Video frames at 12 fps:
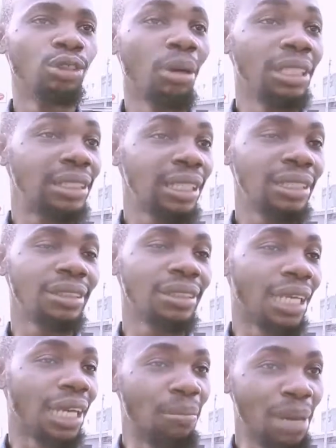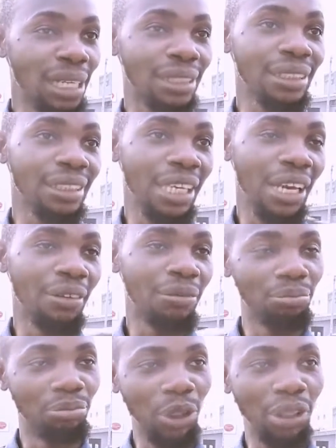2018 is an amazing year,
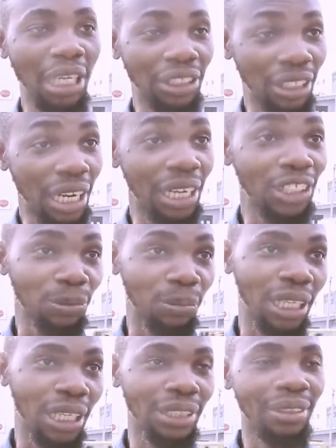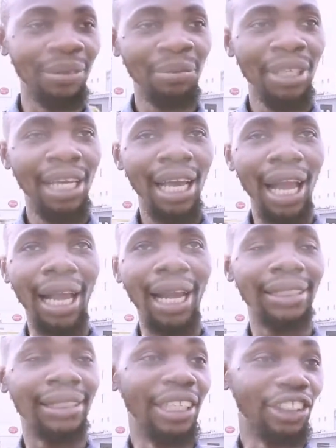you know, nationally speaking.
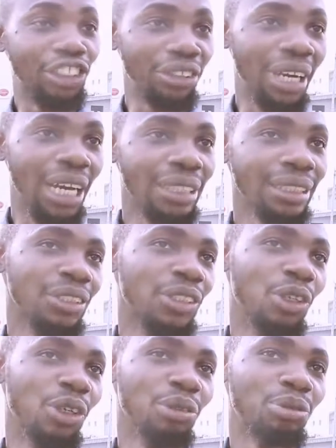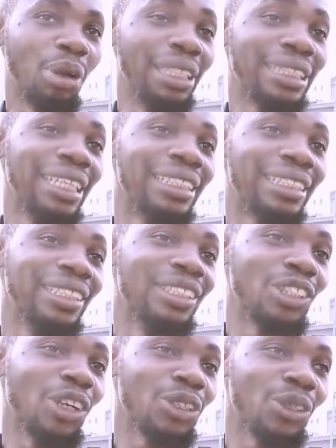And as a Nigerian, you know,
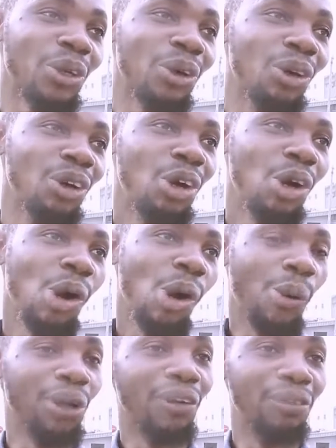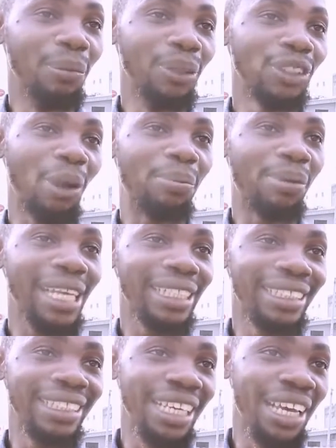2018 is also one of the most
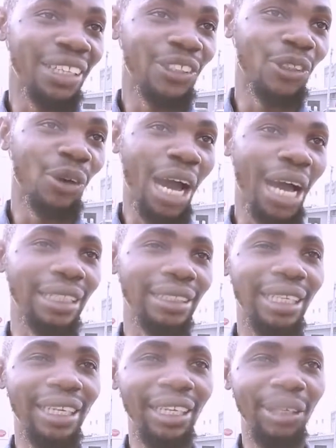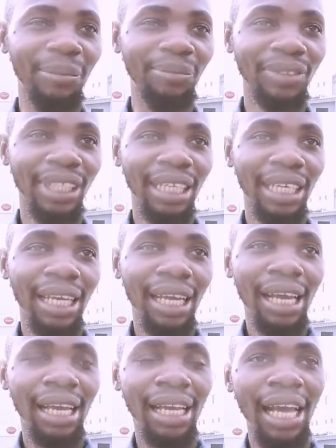surprising year, you know, and
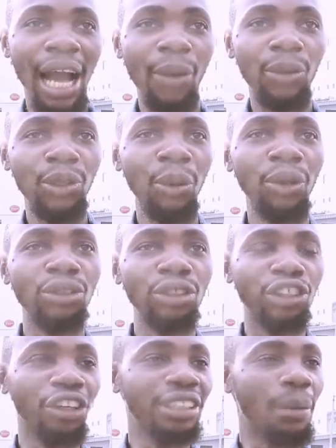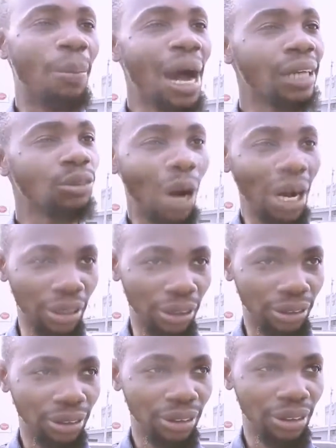I wouldn't want to join the
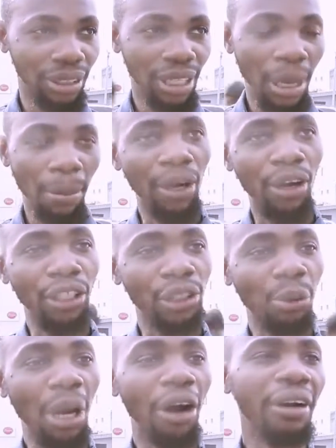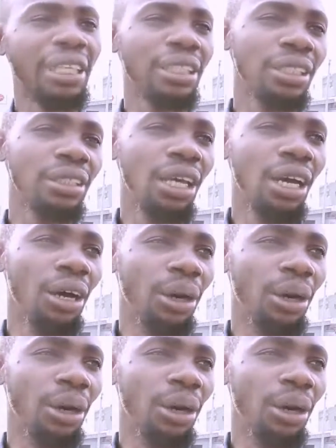bandwagon because we already